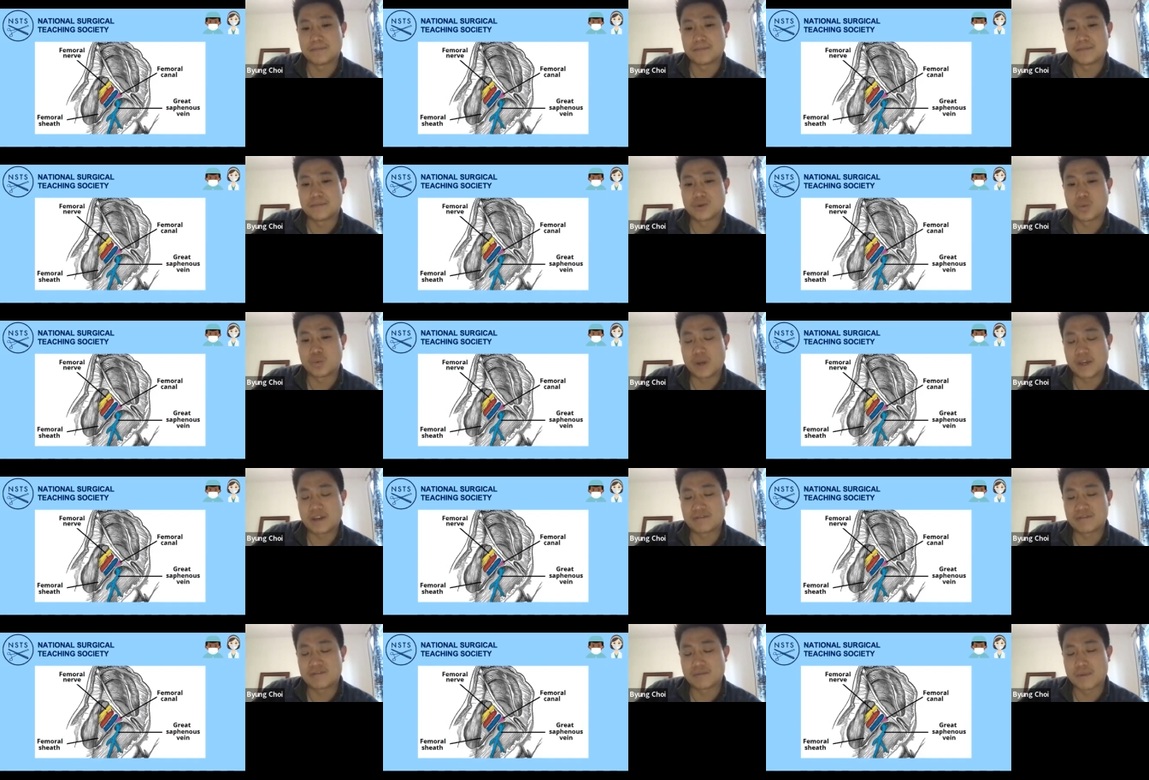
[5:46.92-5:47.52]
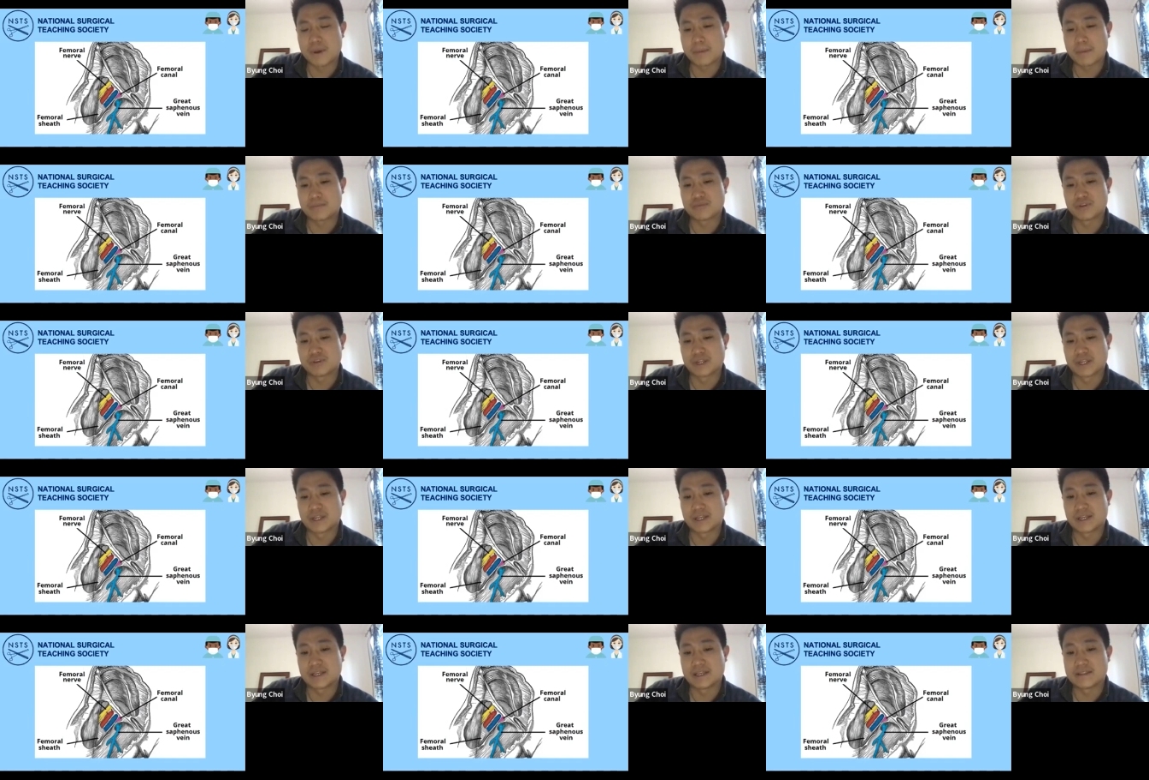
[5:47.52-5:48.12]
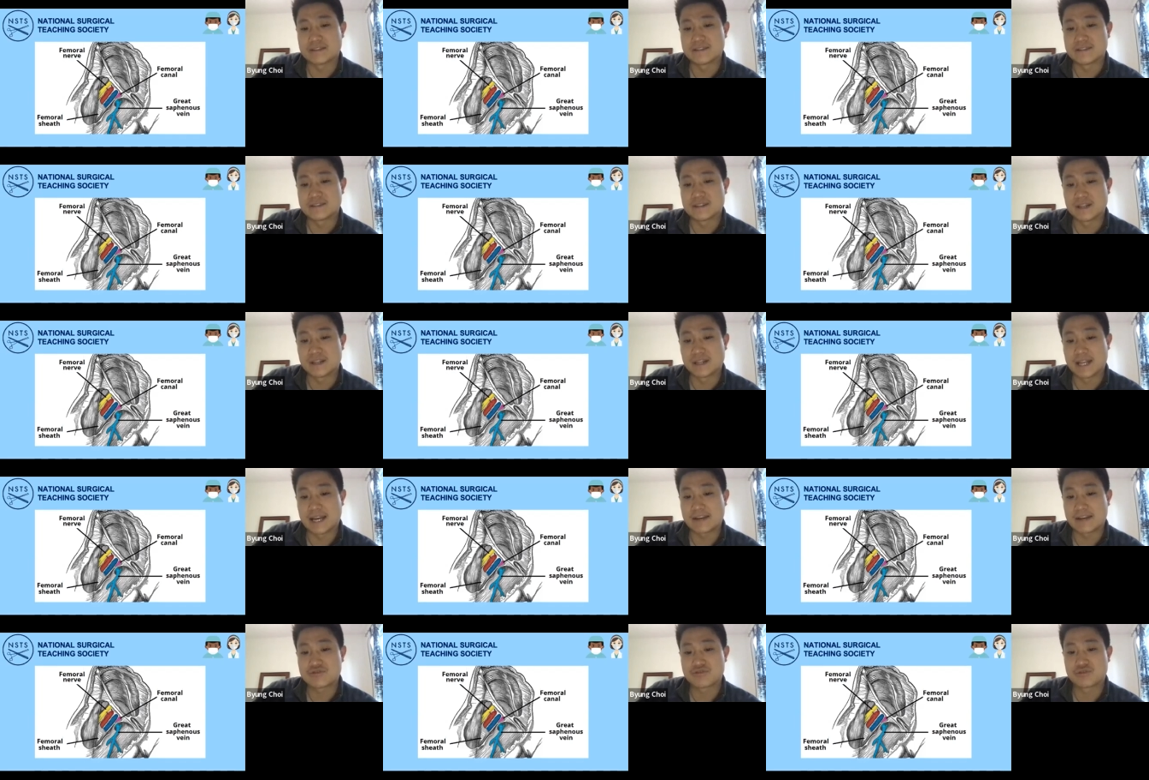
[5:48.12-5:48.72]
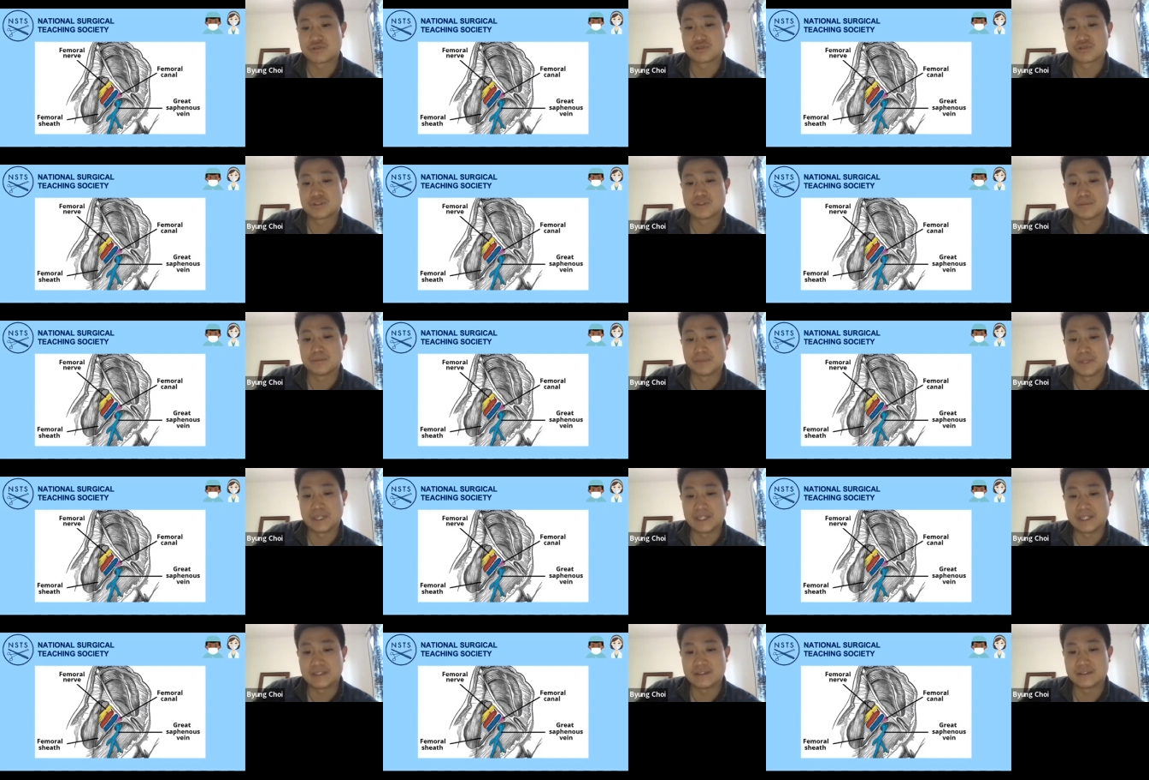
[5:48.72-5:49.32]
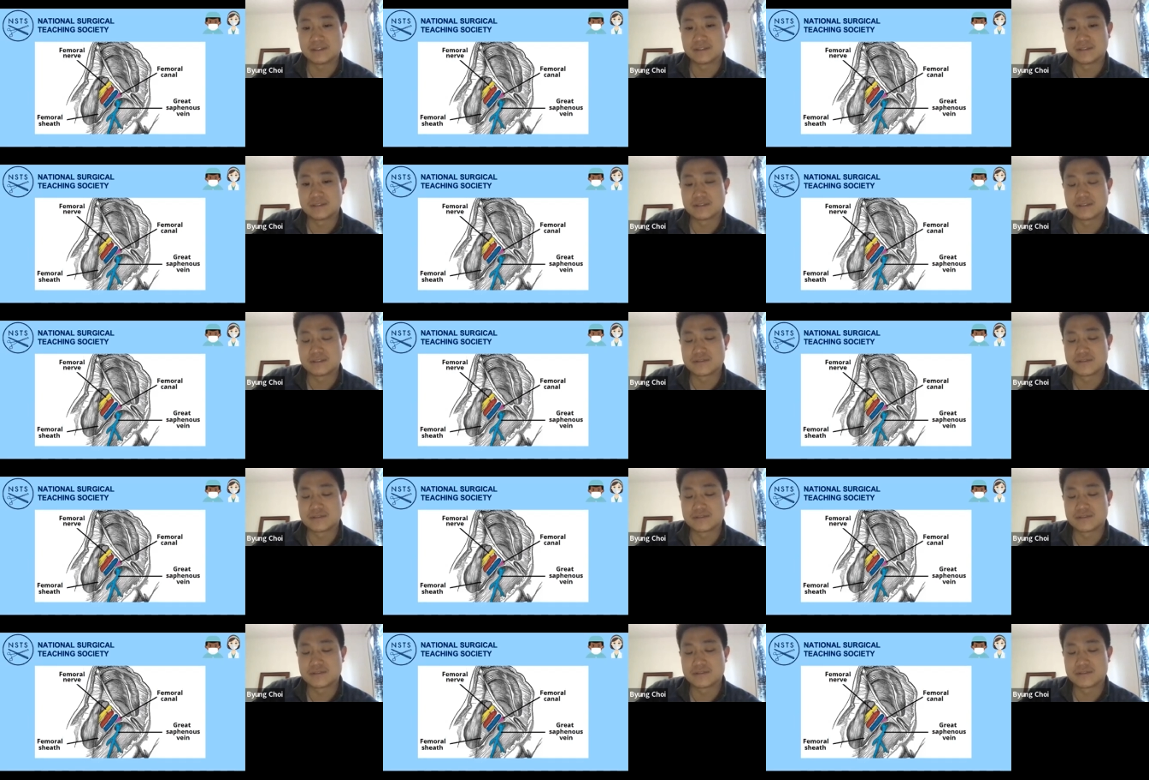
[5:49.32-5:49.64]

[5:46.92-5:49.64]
way of remembering is lateral to medial.